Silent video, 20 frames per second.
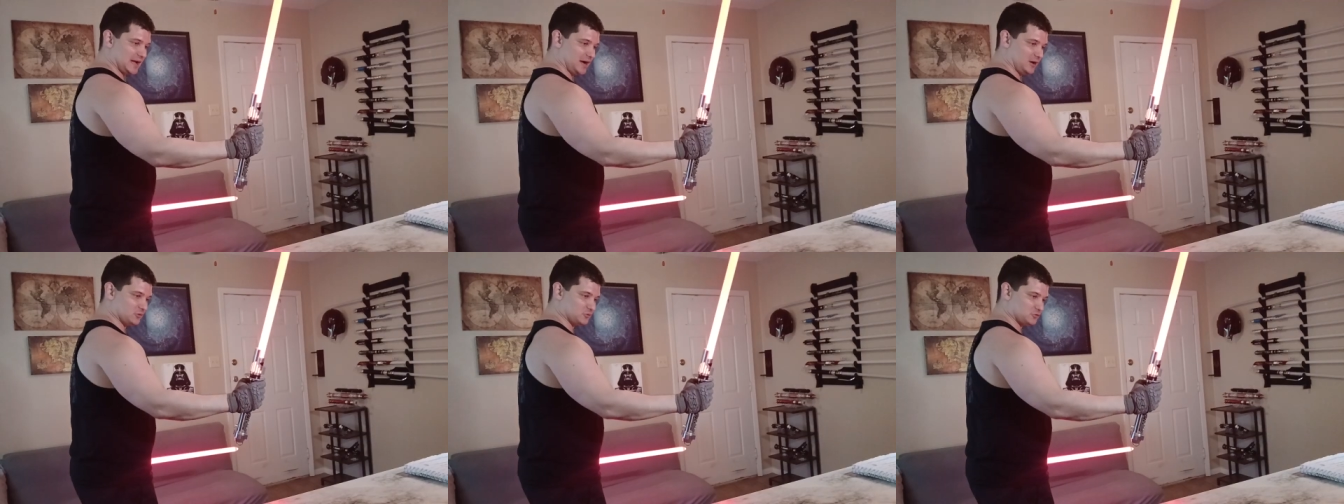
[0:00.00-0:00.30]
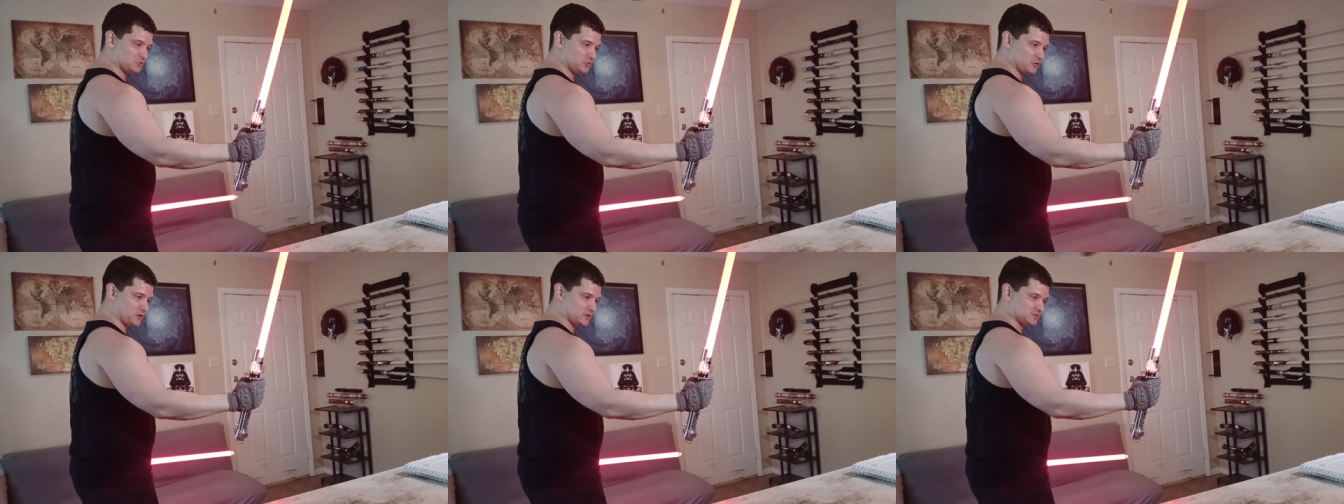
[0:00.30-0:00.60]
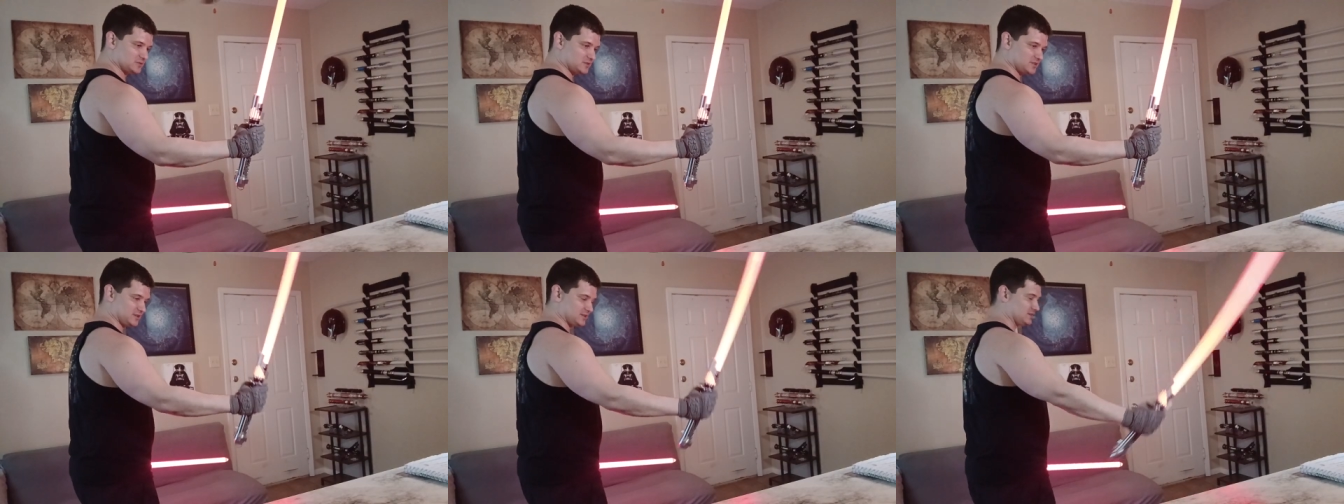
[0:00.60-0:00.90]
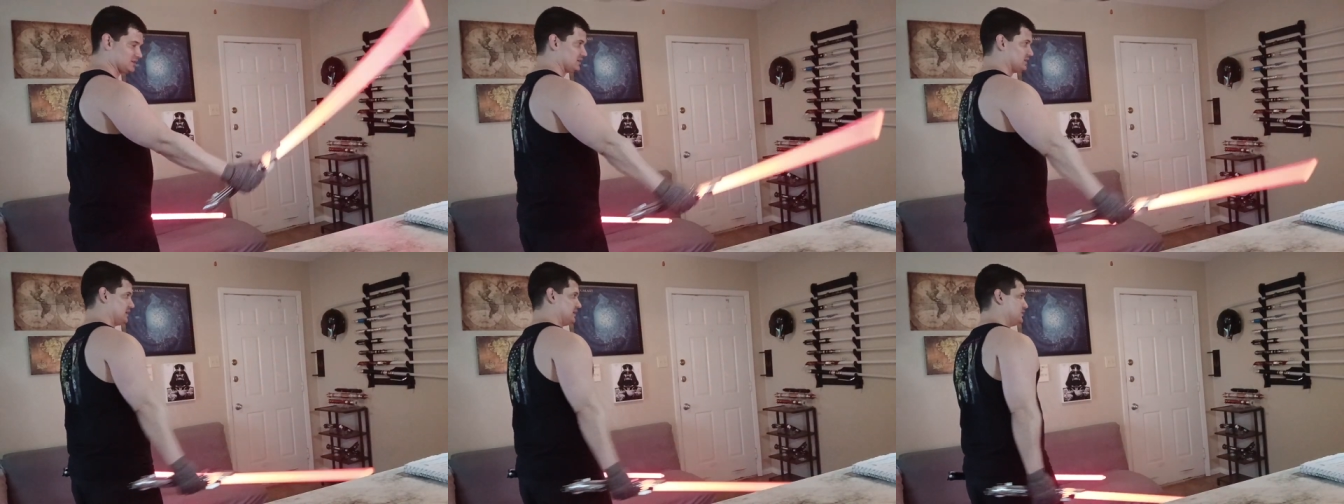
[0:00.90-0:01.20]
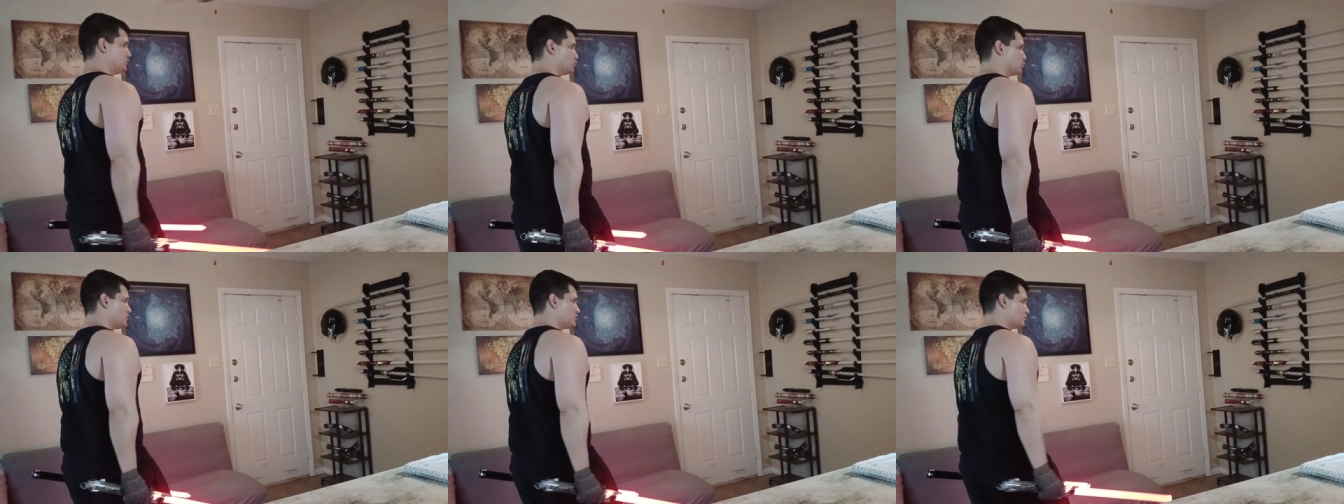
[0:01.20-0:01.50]
out in front,
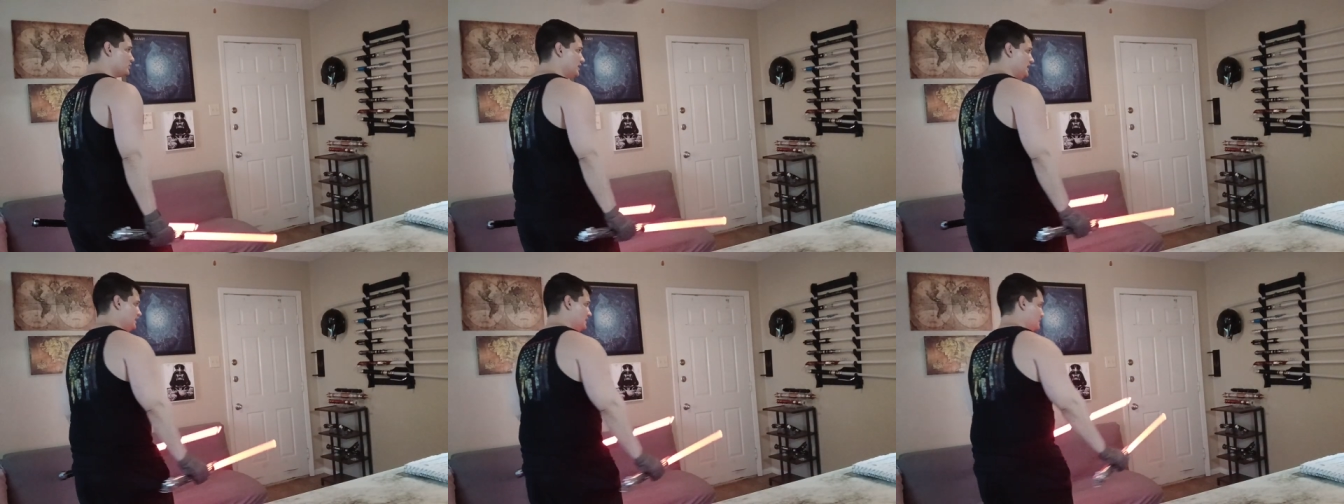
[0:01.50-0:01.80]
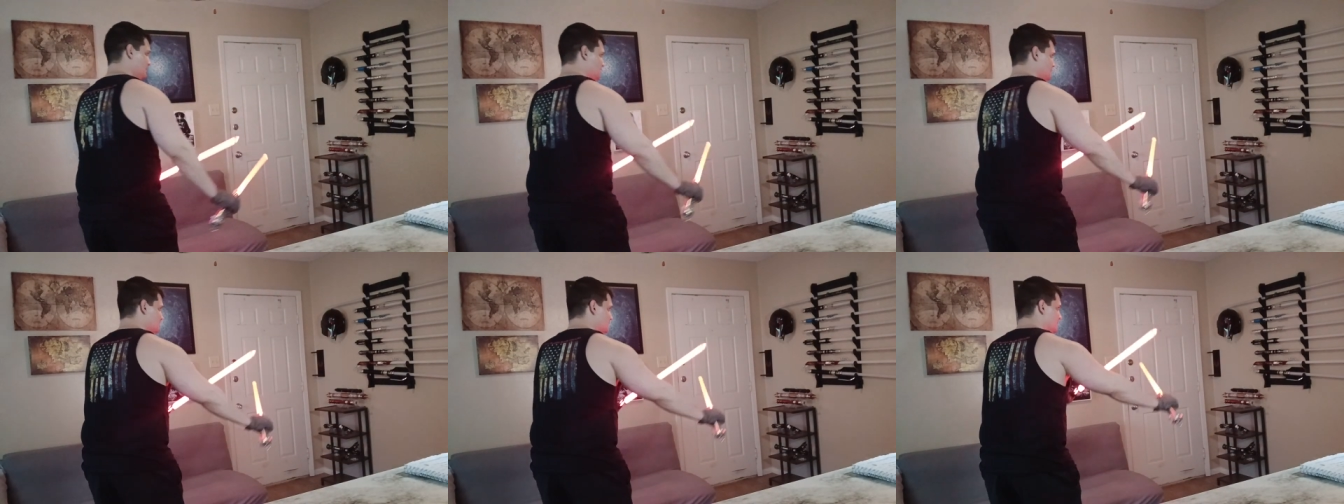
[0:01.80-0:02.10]
rear hand.